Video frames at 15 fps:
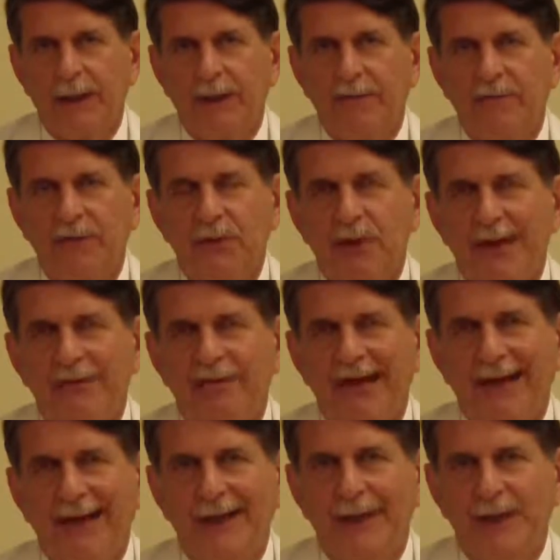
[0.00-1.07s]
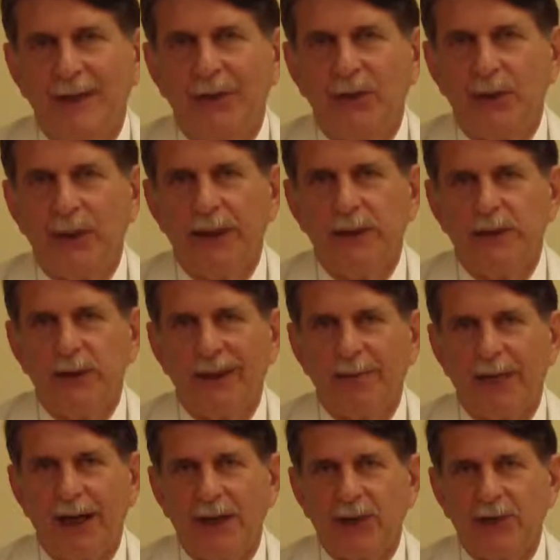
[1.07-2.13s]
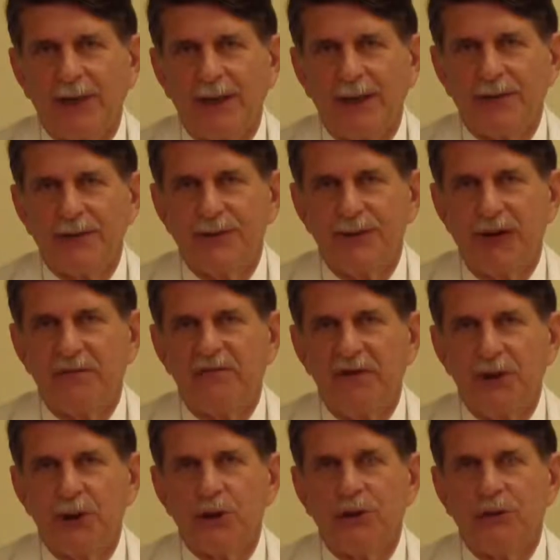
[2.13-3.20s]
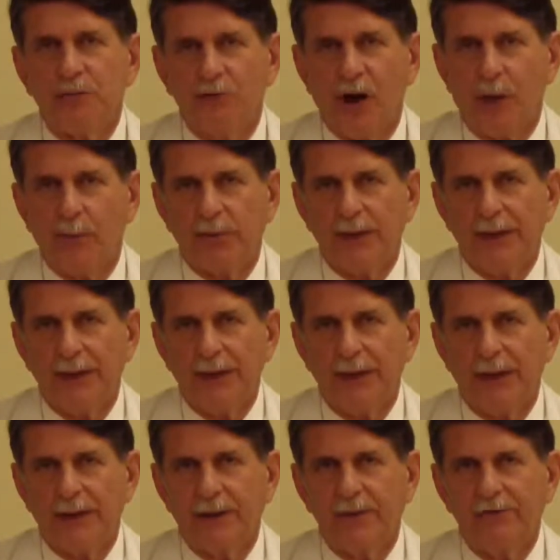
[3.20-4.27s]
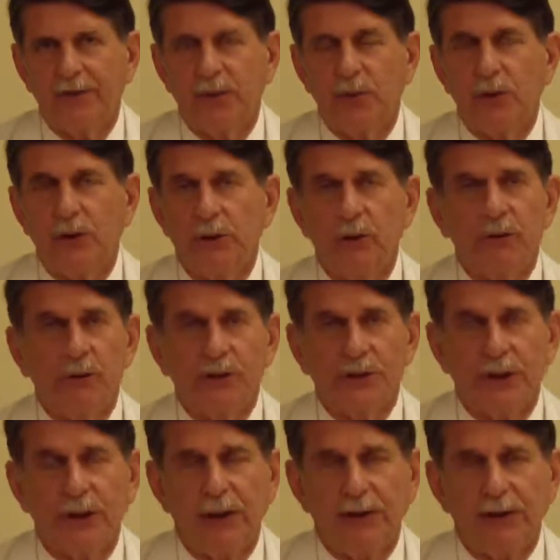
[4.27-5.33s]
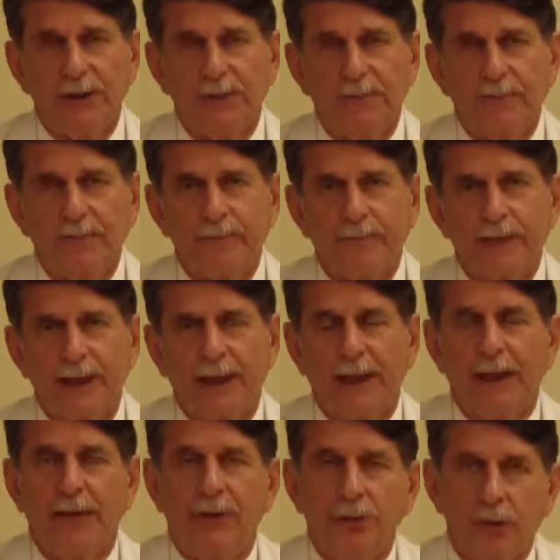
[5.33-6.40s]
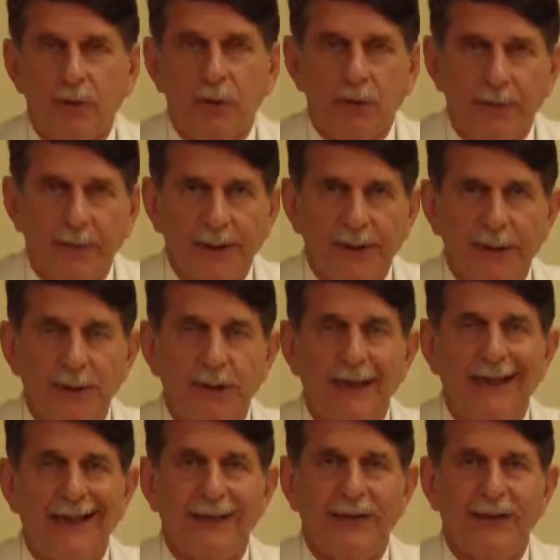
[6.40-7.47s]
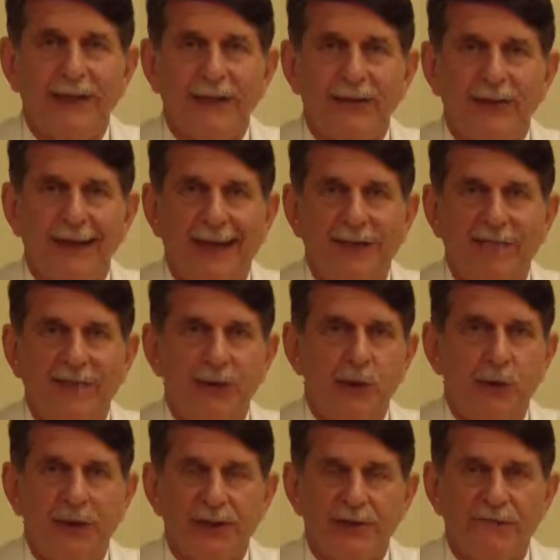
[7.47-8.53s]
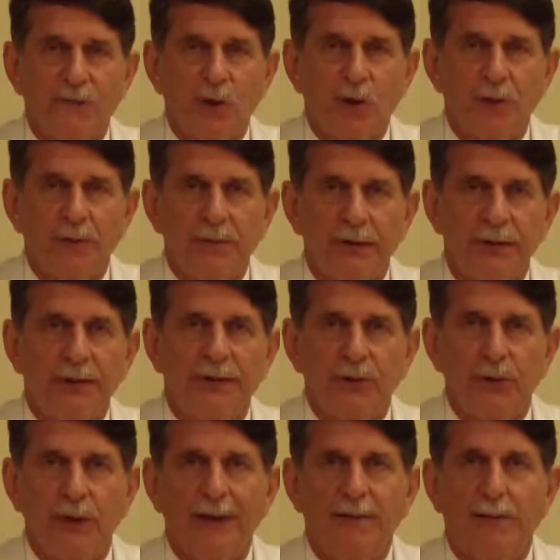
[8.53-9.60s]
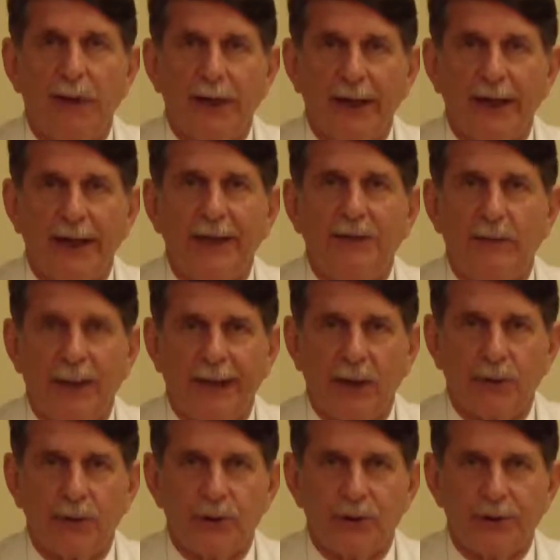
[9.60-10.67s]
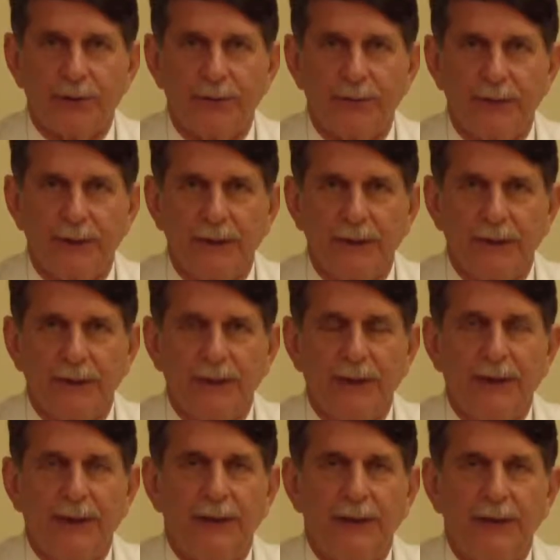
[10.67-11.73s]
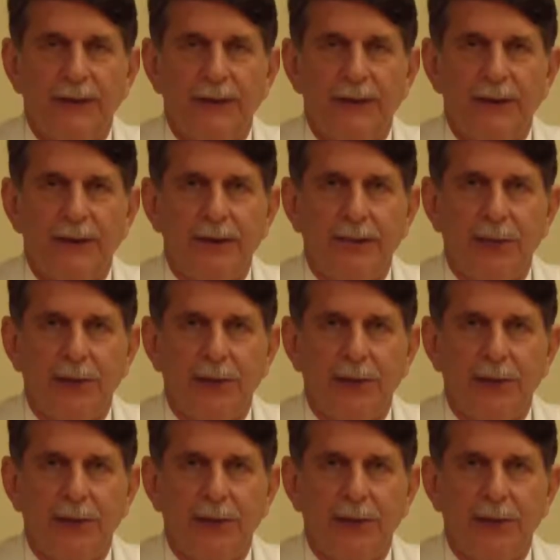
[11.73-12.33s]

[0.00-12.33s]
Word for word: If you have had an ileoanal J pouch that is not functioning properly and not giving you a good result, you could be a good candidate to have it transformed into a Barnett pouch. The